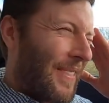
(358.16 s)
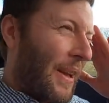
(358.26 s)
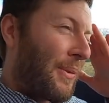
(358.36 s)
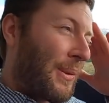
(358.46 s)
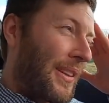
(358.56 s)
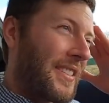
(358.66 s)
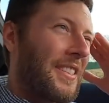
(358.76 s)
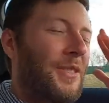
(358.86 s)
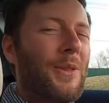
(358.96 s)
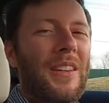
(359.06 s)
If you
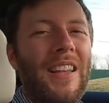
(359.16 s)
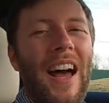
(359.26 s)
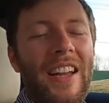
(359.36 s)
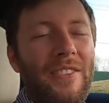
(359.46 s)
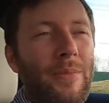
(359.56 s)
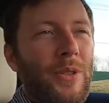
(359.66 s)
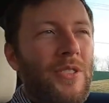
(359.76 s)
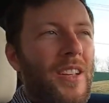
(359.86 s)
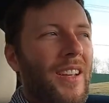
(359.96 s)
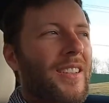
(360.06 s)
listen to a lot of
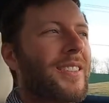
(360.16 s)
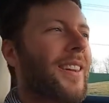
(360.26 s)
music,